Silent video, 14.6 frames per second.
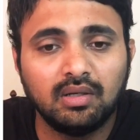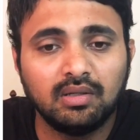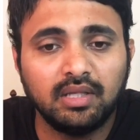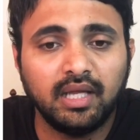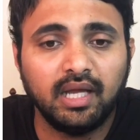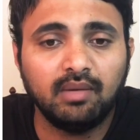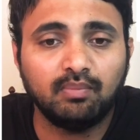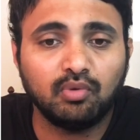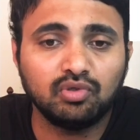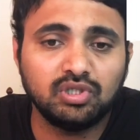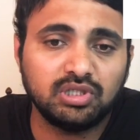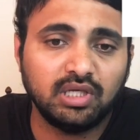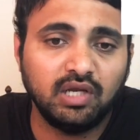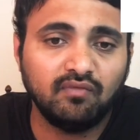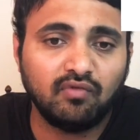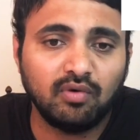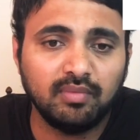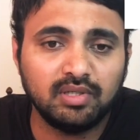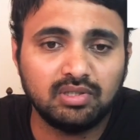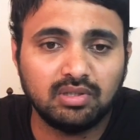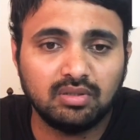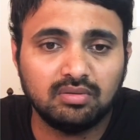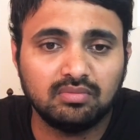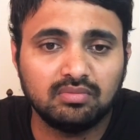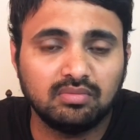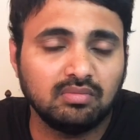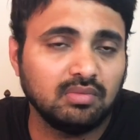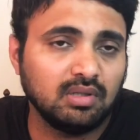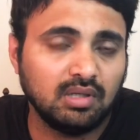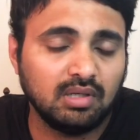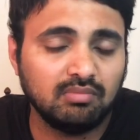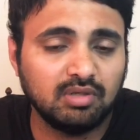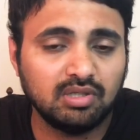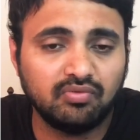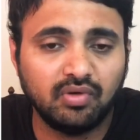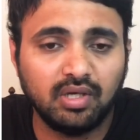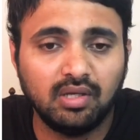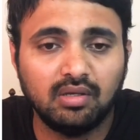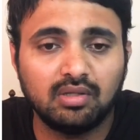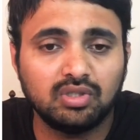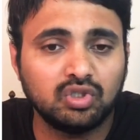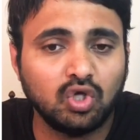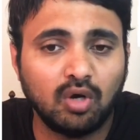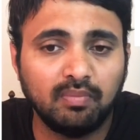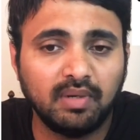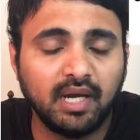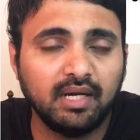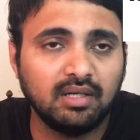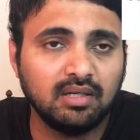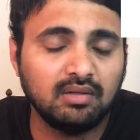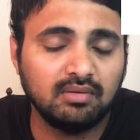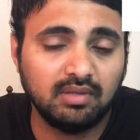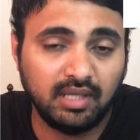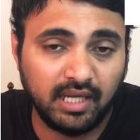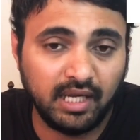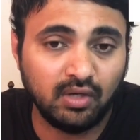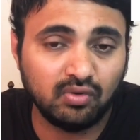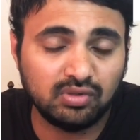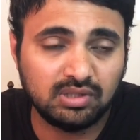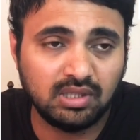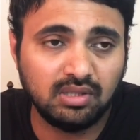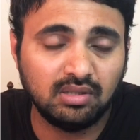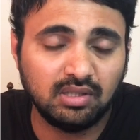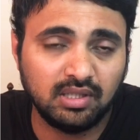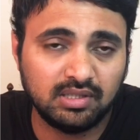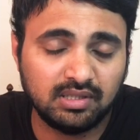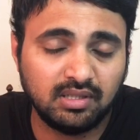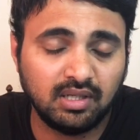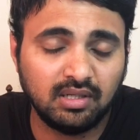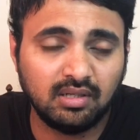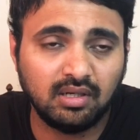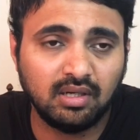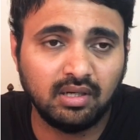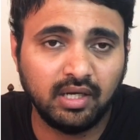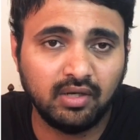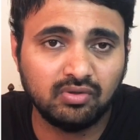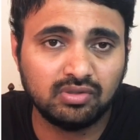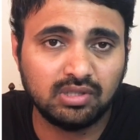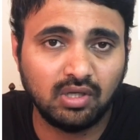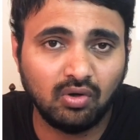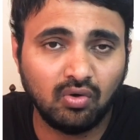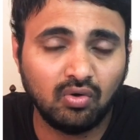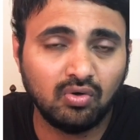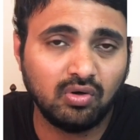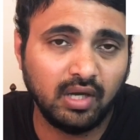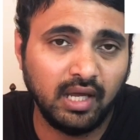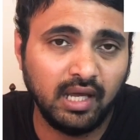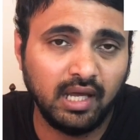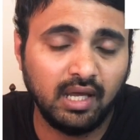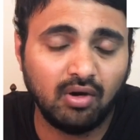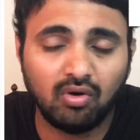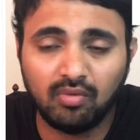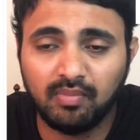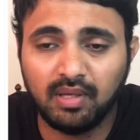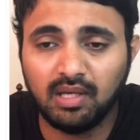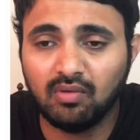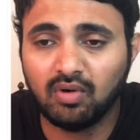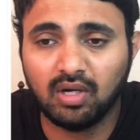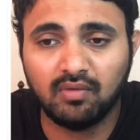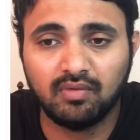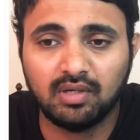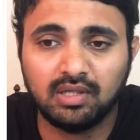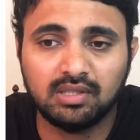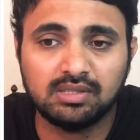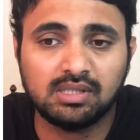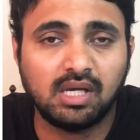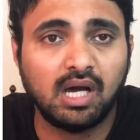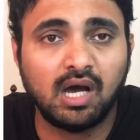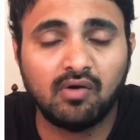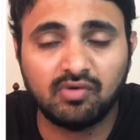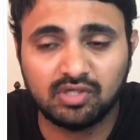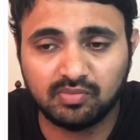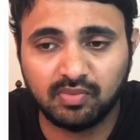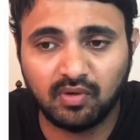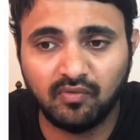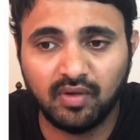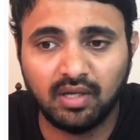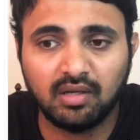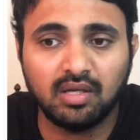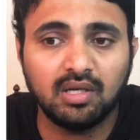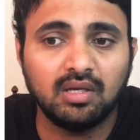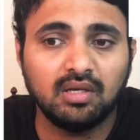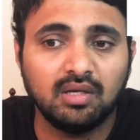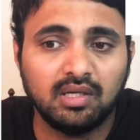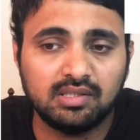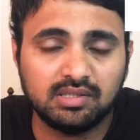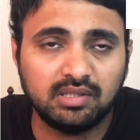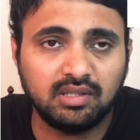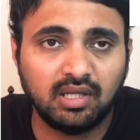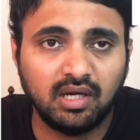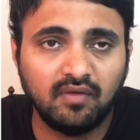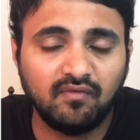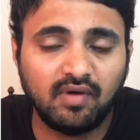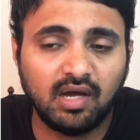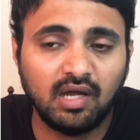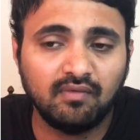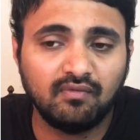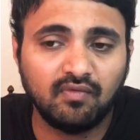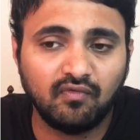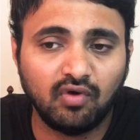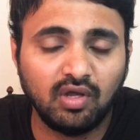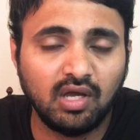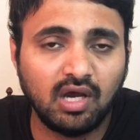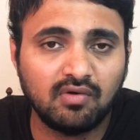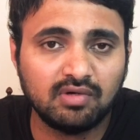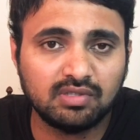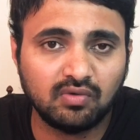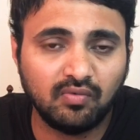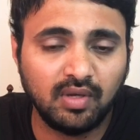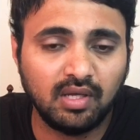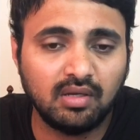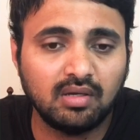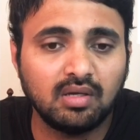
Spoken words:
Then position information. Number 3, job title, NOC, is it under NOC O, A or B, whatever it is. Hours per week, is it 35 to 40 hours a week?